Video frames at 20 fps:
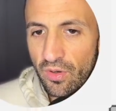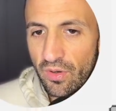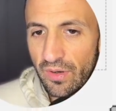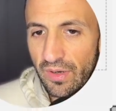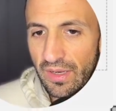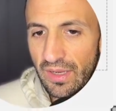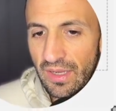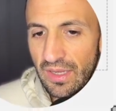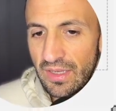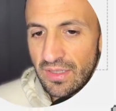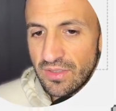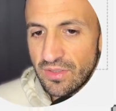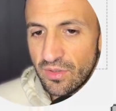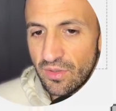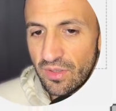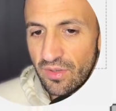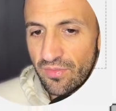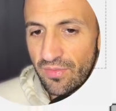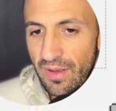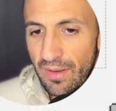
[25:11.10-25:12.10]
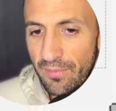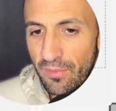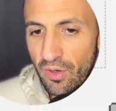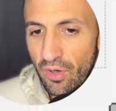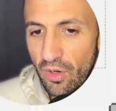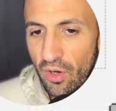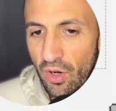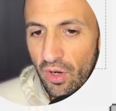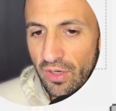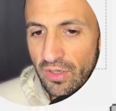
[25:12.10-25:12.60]
Okay, so if I'm
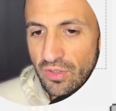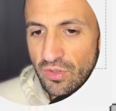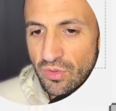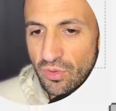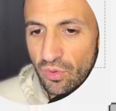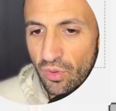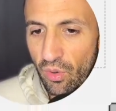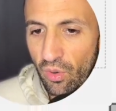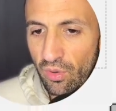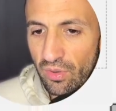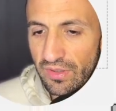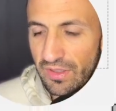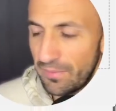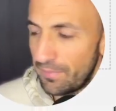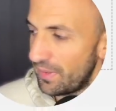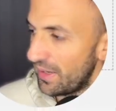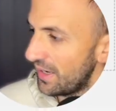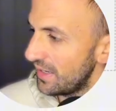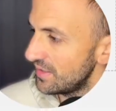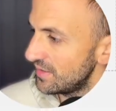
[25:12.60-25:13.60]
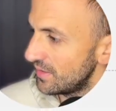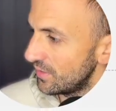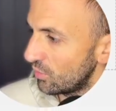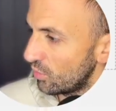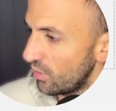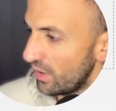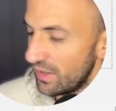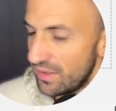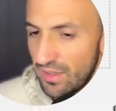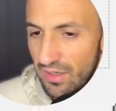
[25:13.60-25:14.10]
going to all the page, the
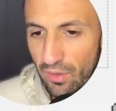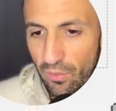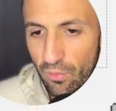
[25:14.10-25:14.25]
way that it